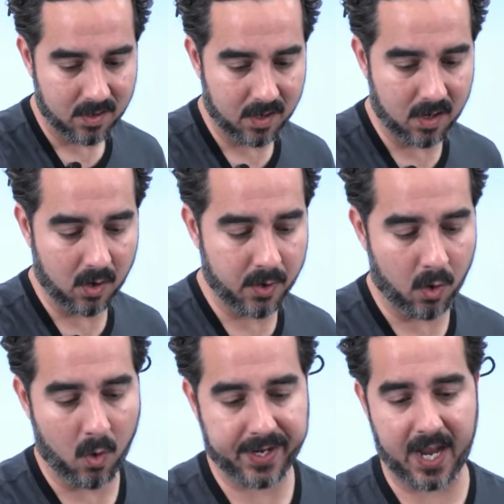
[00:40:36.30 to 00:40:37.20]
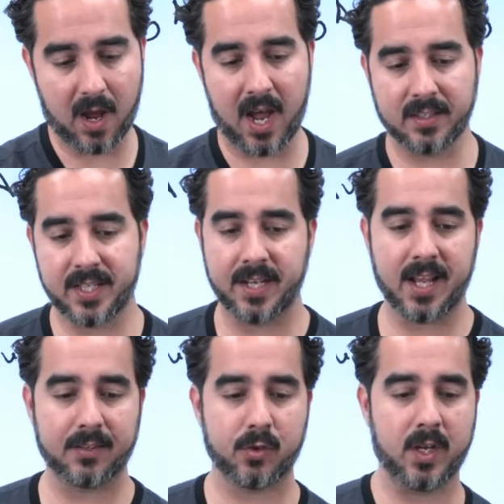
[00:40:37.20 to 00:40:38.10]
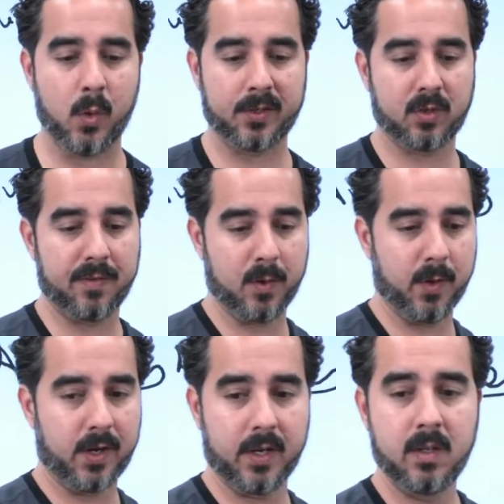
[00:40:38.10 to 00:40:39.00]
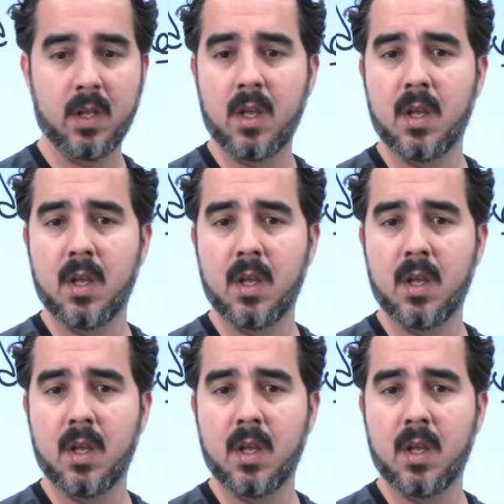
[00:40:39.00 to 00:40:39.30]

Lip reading: Oh, no, okay. I didn't ask you any questions, so I think we're good.